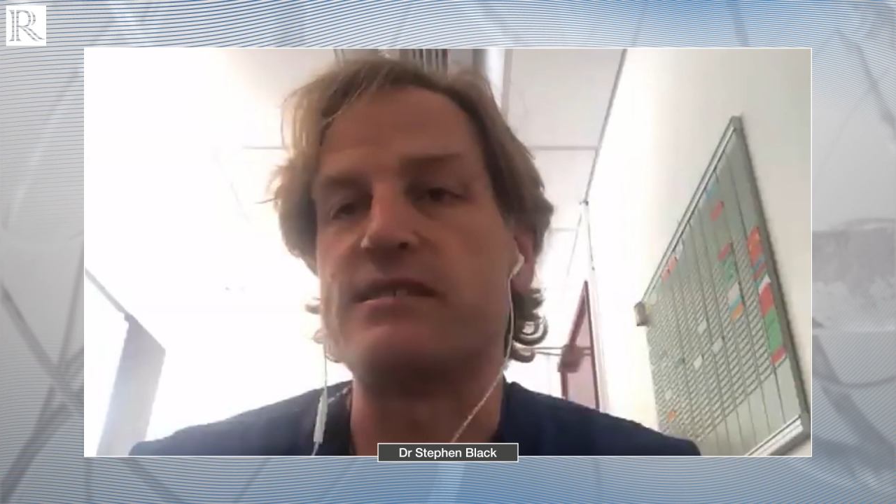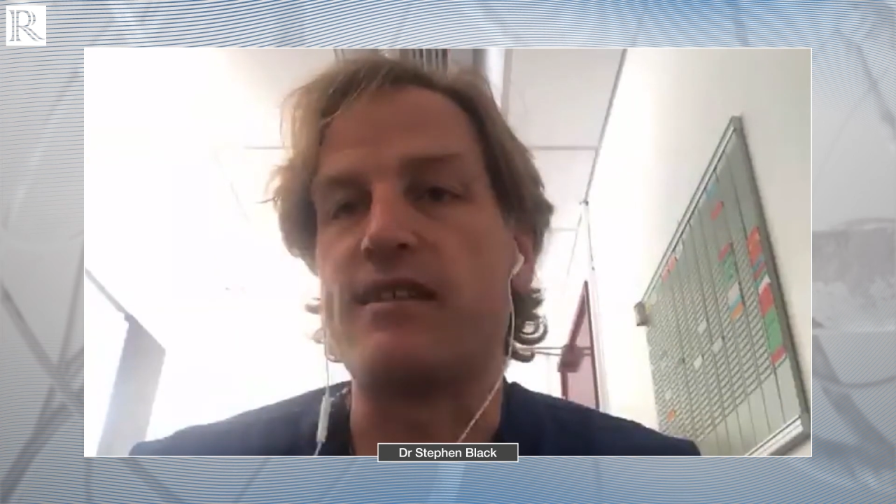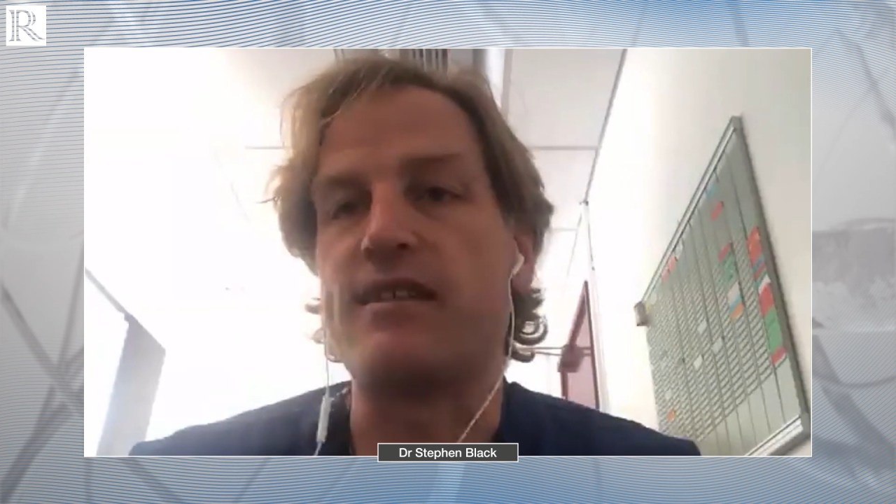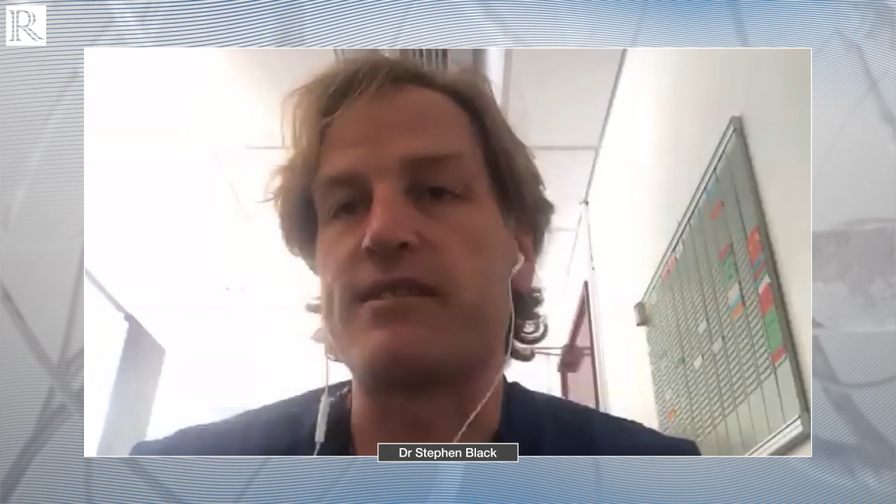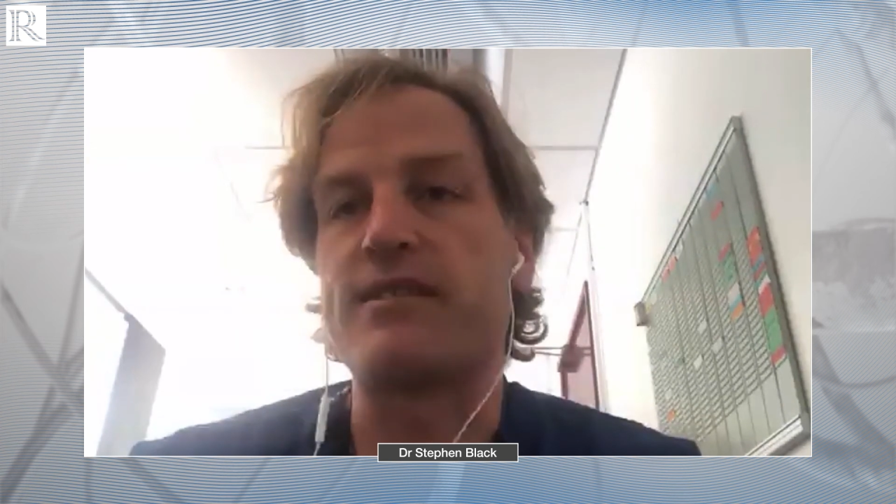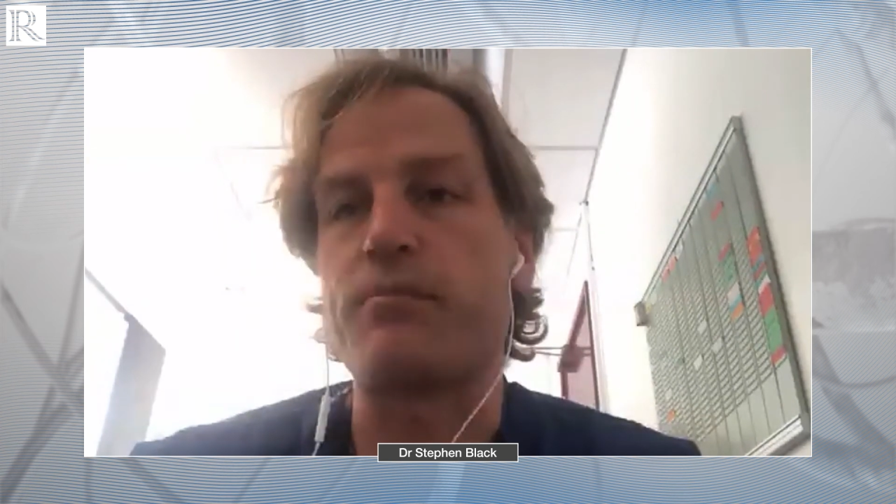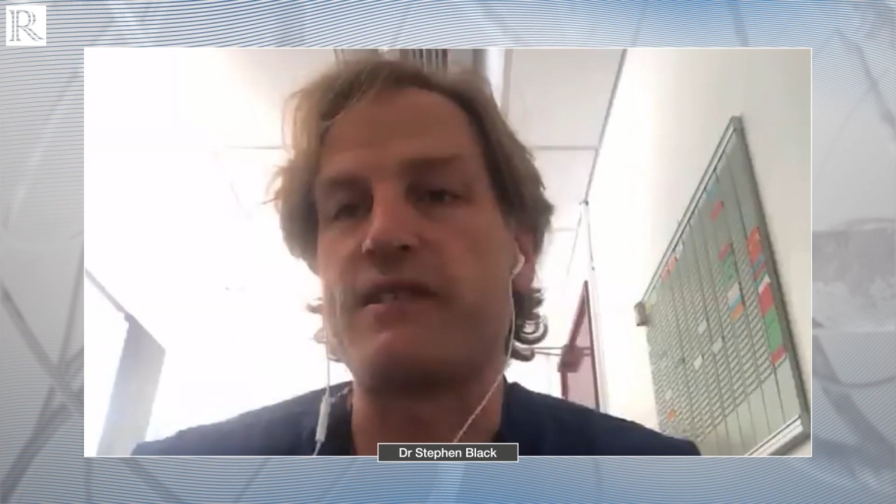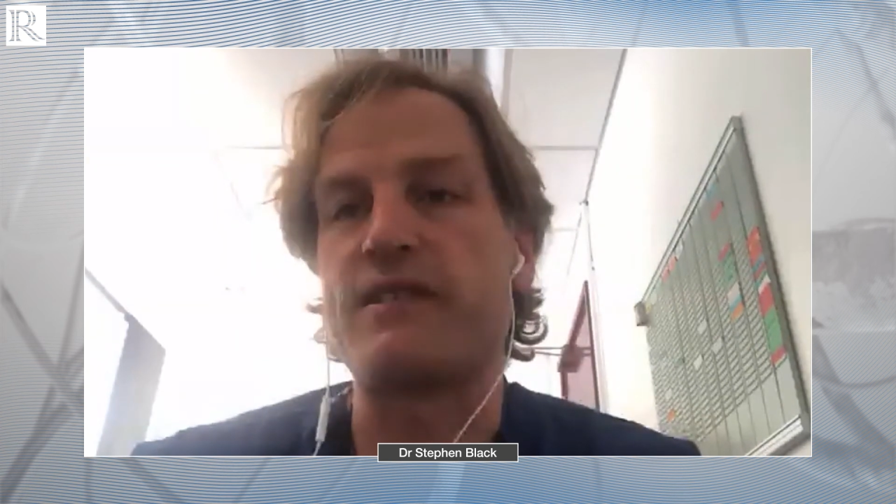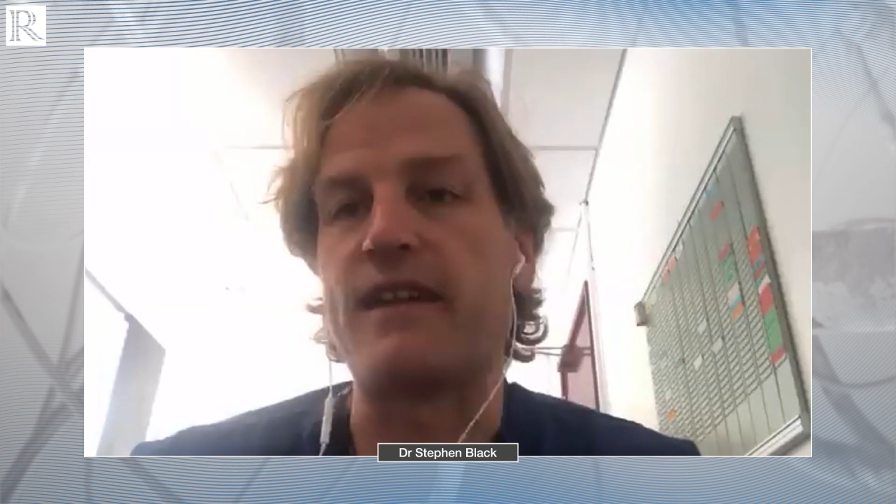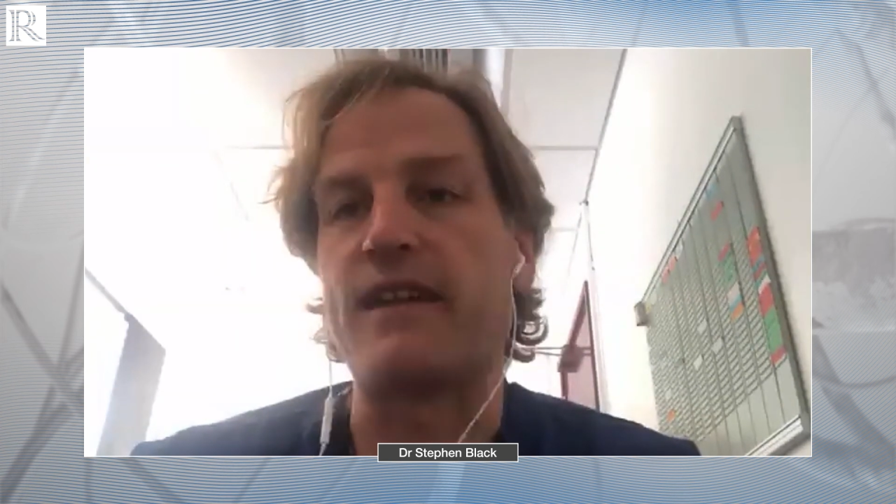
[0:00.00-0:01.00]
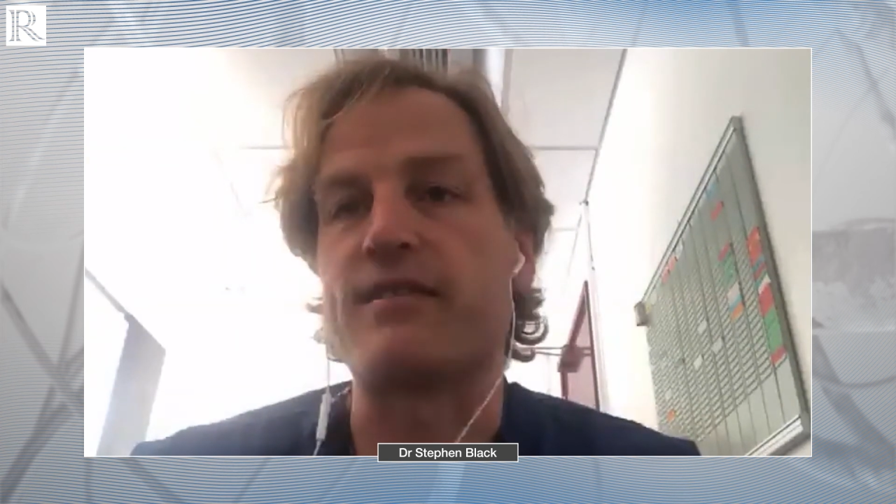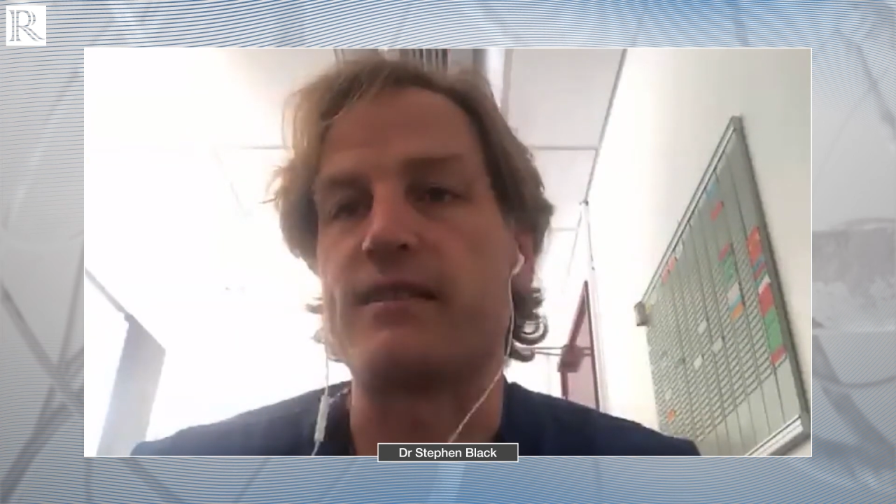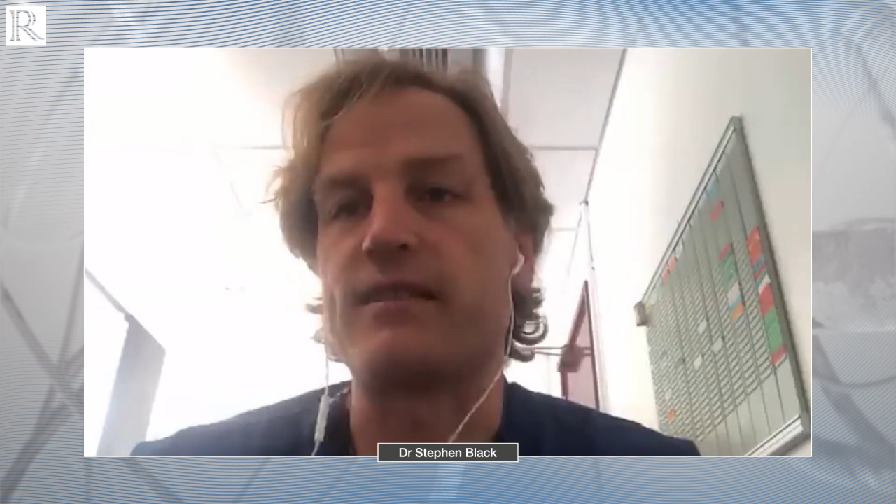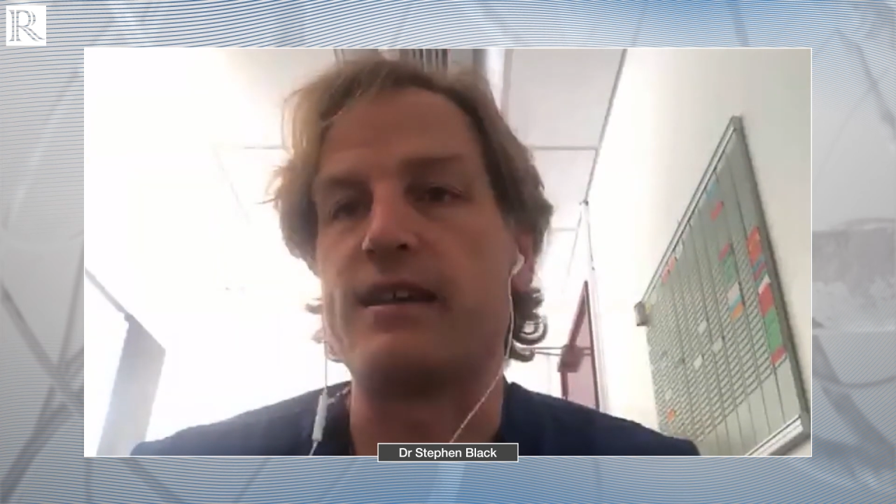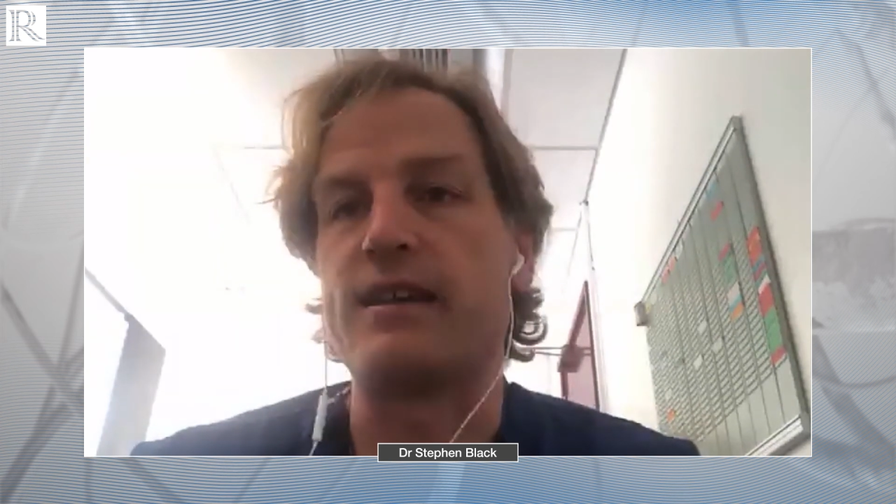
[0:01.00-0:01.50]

these subsets, that the,